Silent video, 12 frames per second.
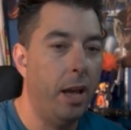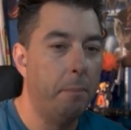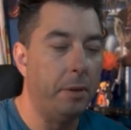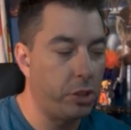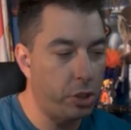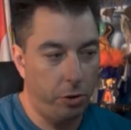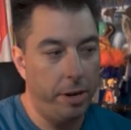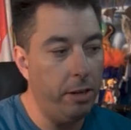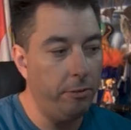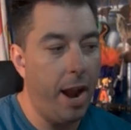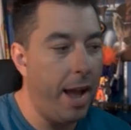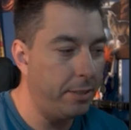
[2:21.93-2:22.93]
but Screen
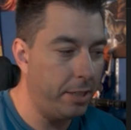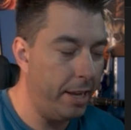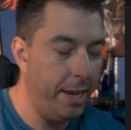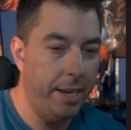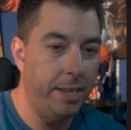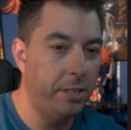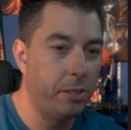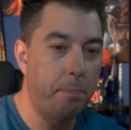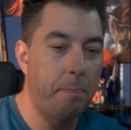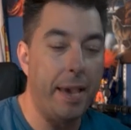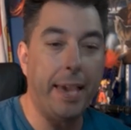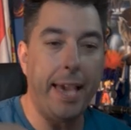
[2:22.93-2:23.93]
Rant is
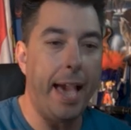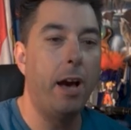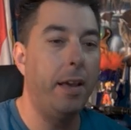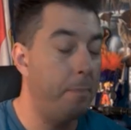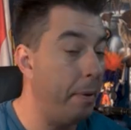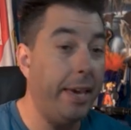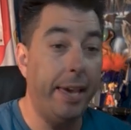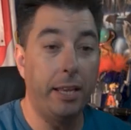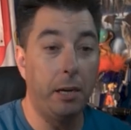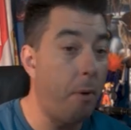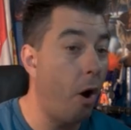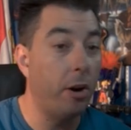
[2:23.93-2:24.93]
picking out picking it
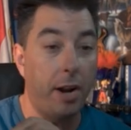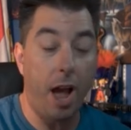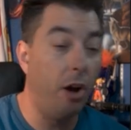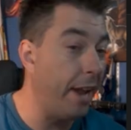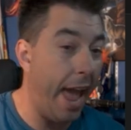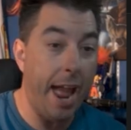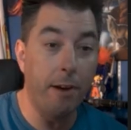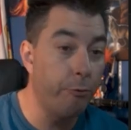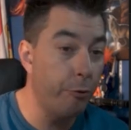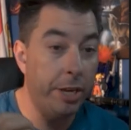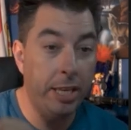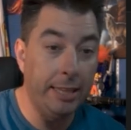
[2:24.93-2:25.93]
apart on
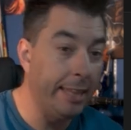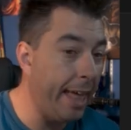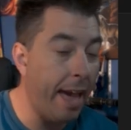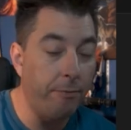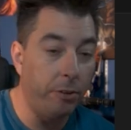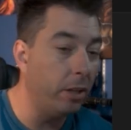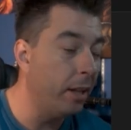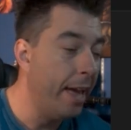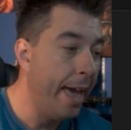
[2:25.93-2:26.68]
every level.